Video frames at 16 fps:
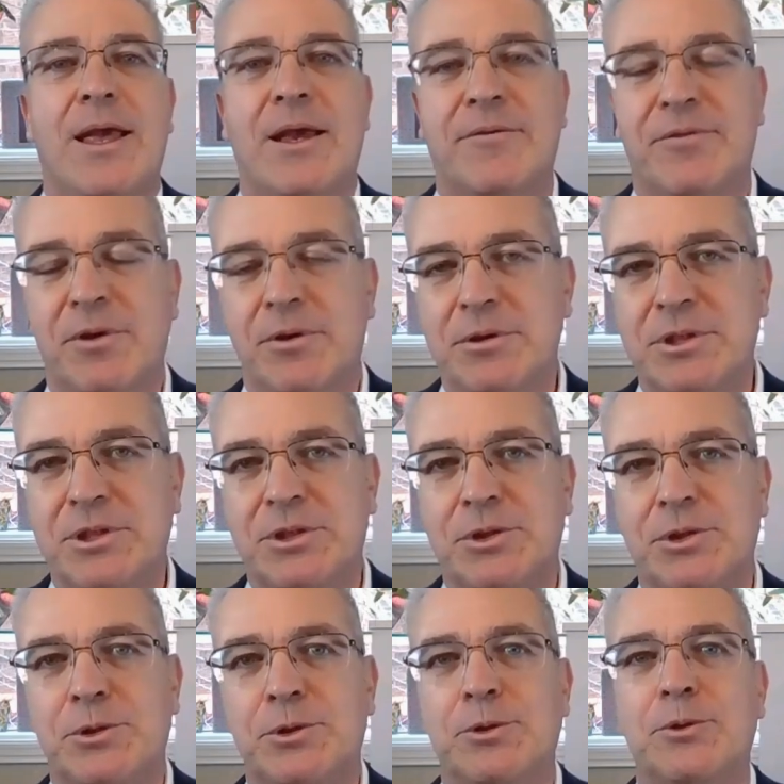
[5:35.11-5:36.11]
If those
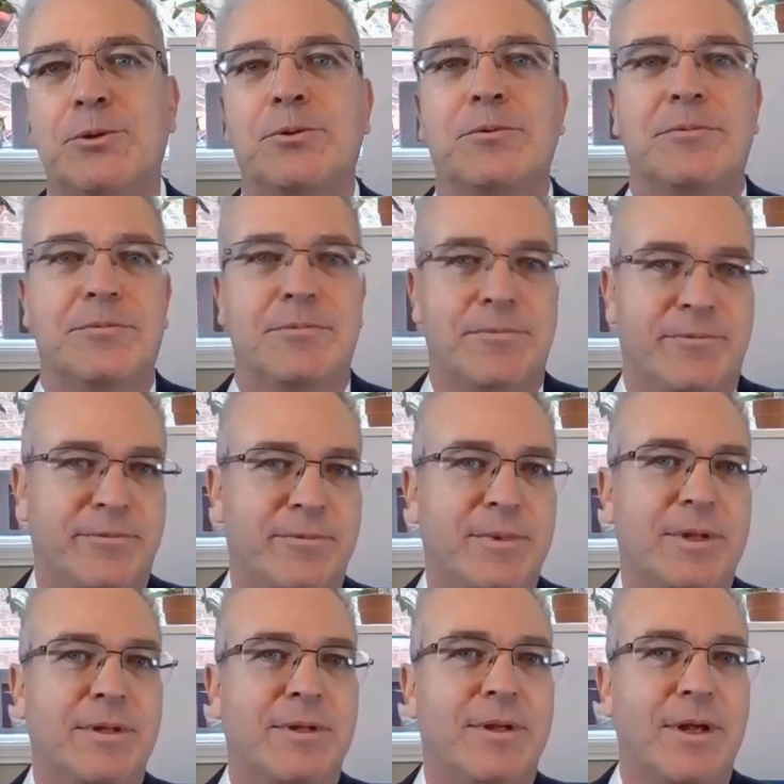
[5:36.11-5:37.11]
two
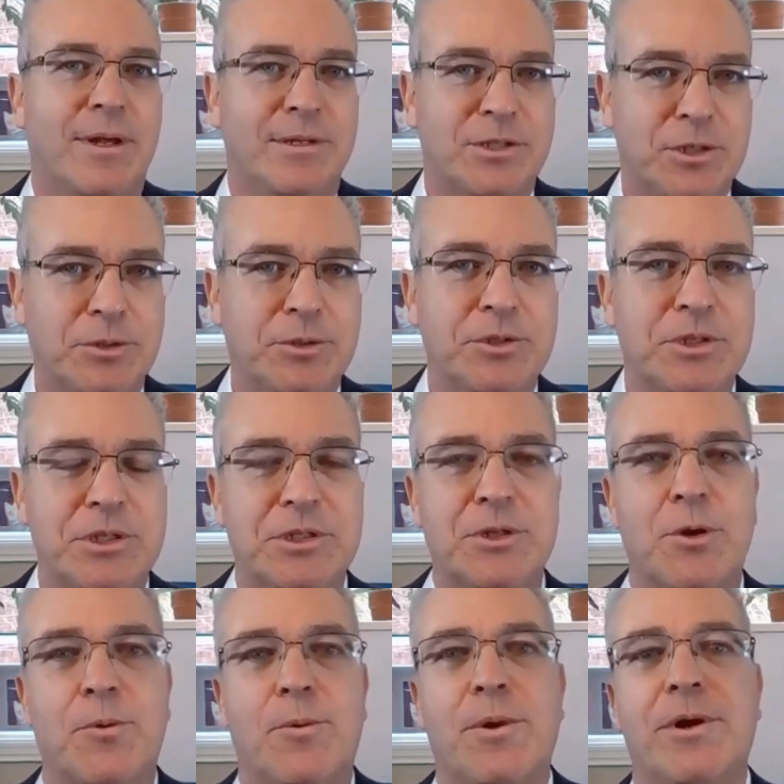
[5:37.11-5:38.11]
solutions
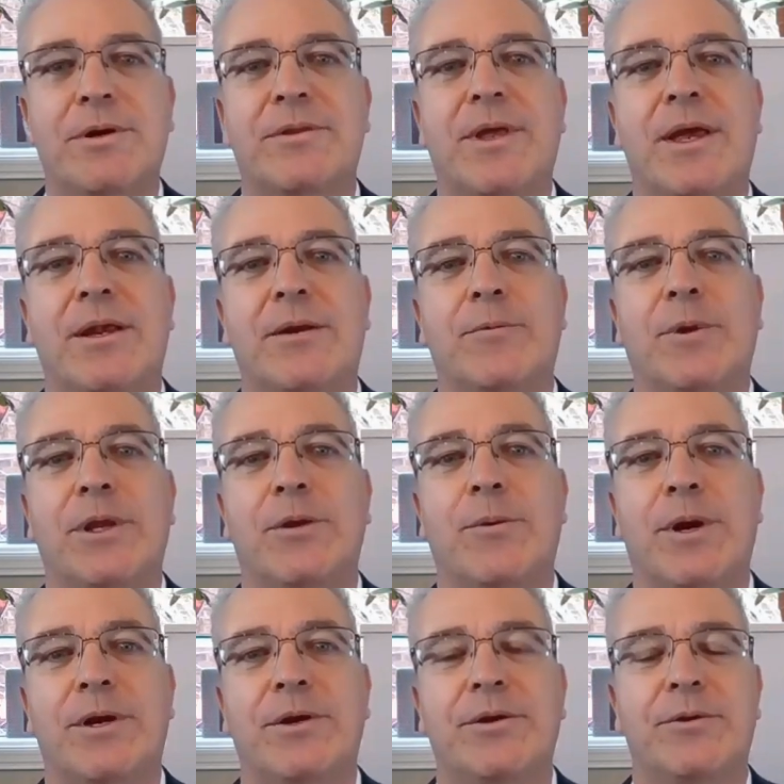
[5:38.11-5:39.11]
don't work, then what you
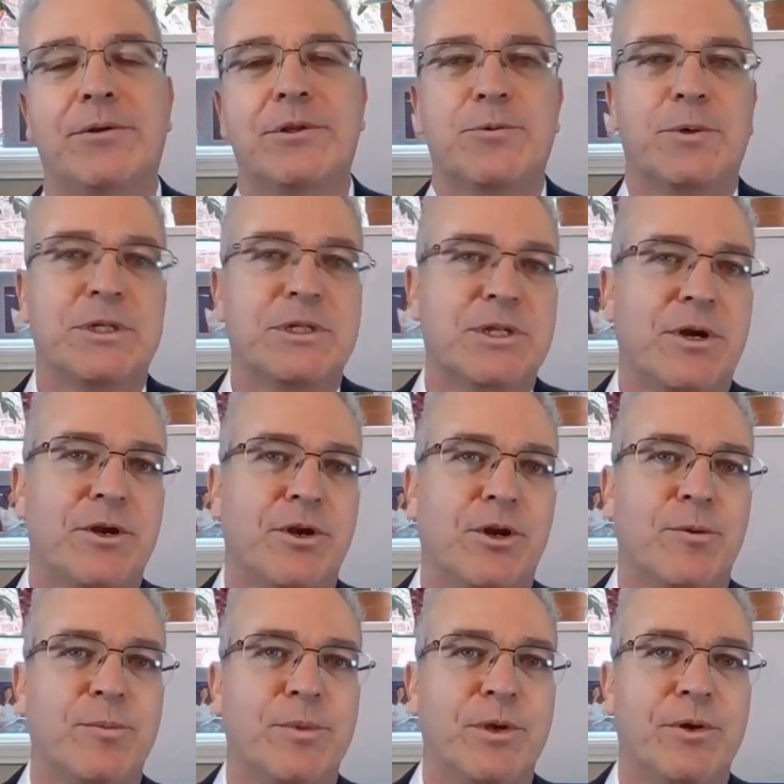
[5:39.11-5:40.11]
want to do is restart
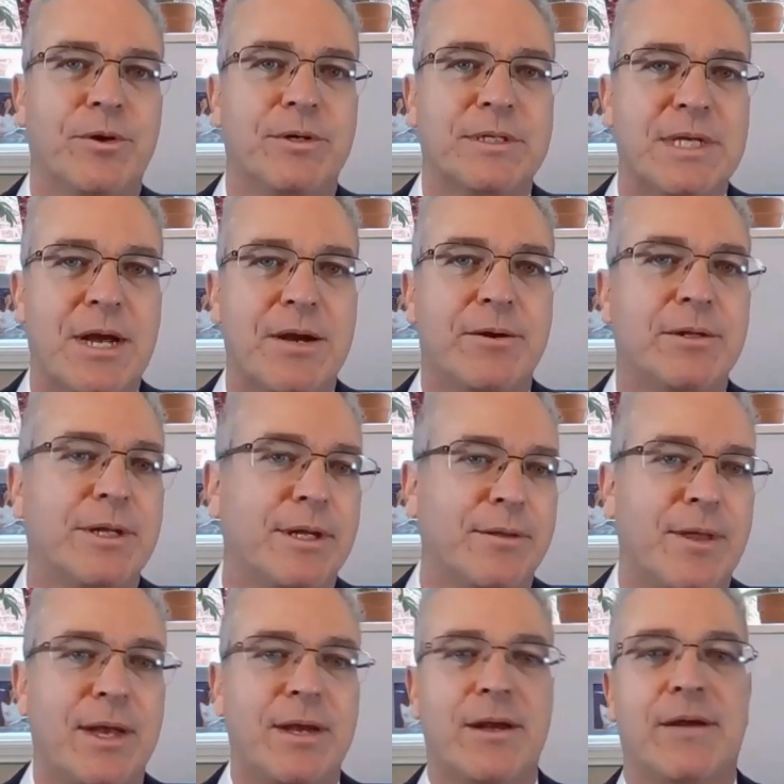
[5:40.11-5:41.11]
your computer entirely
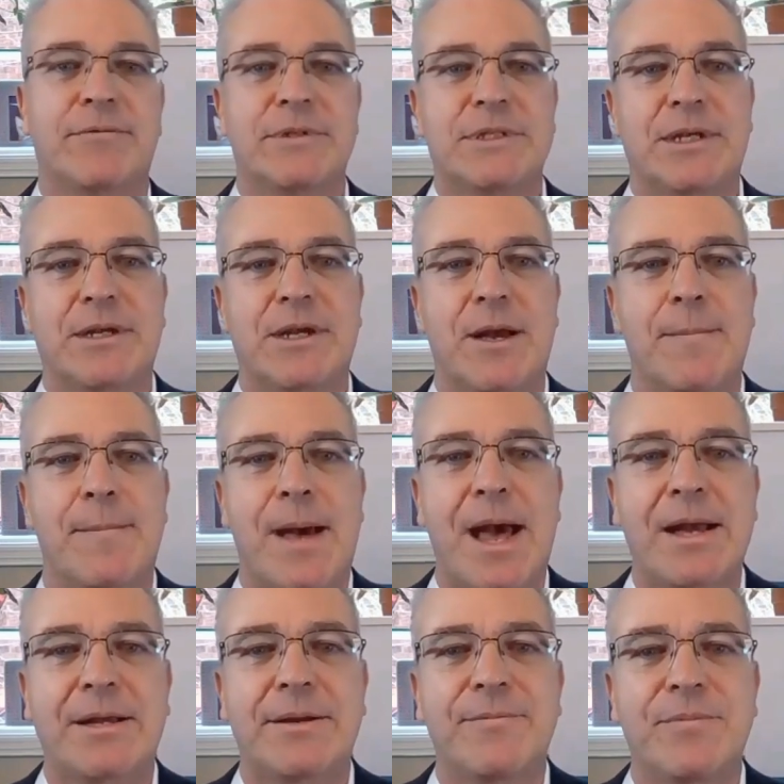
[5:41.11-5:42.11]
and then obviously come
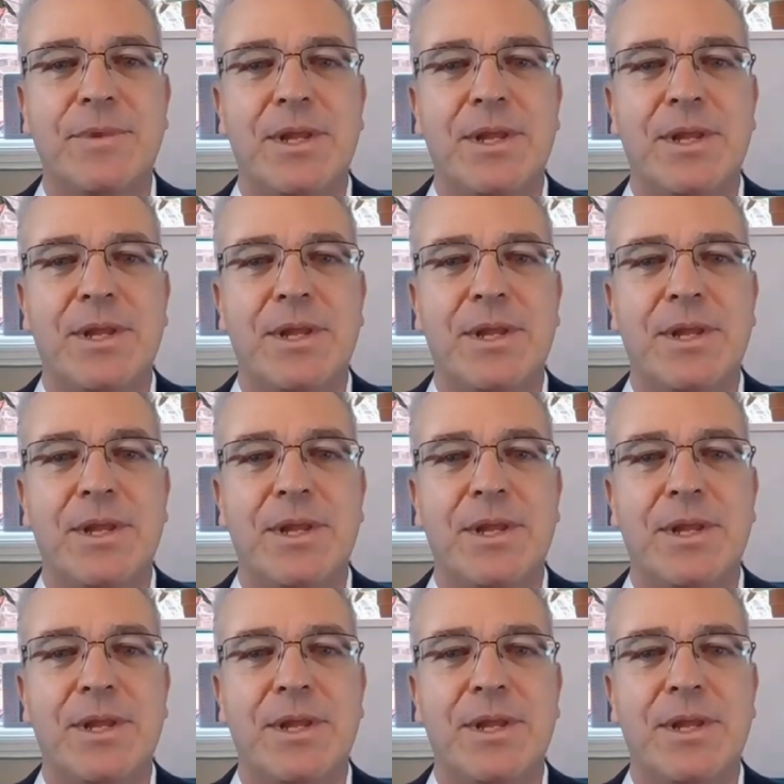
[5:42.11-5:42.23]
back.